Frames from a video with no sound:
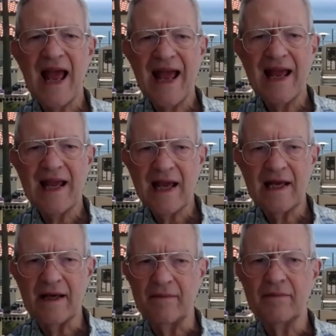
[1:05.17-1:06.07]

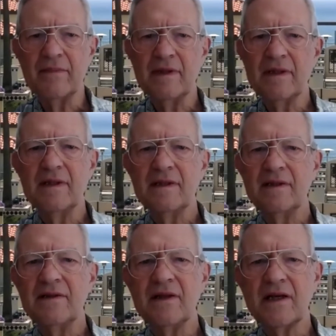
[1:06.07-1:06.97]
a.m.,
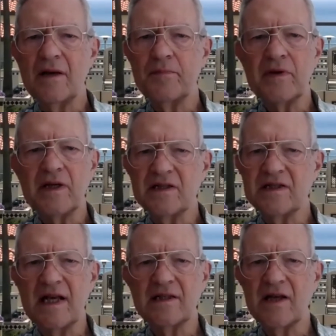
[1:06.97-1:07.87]
the company
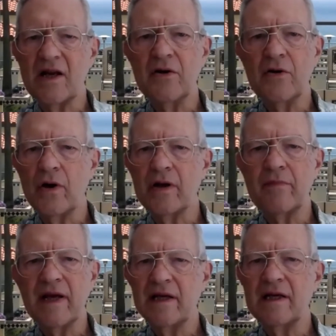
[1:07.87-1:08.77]
sent an
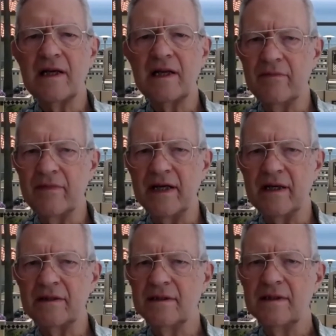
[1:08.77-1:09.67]
automated
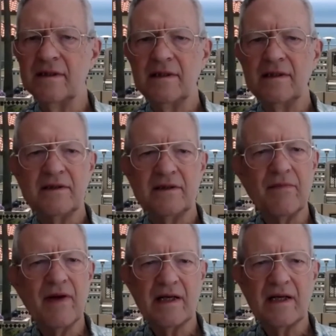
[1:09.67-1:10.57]
email
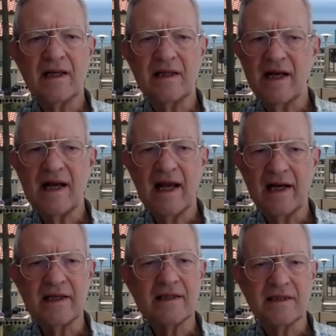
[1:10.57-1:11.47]
demanding that
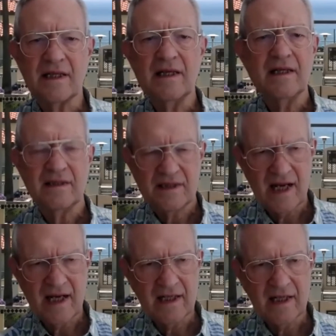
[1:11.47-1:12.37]
Alex
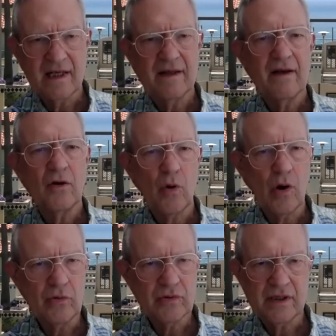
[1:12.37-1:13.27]
take,
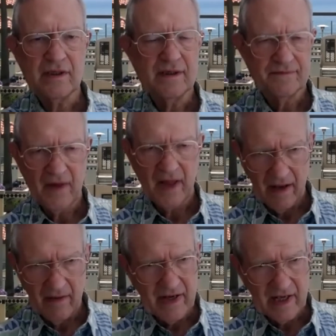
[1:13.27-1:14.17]
quote,
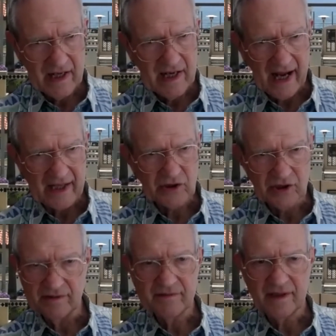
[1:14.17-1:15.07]
immediate
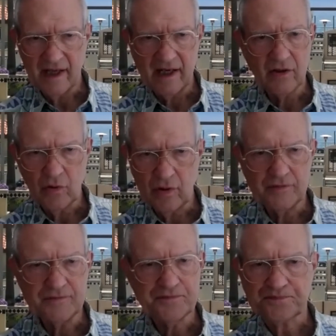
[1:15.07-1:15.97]
action, end quote,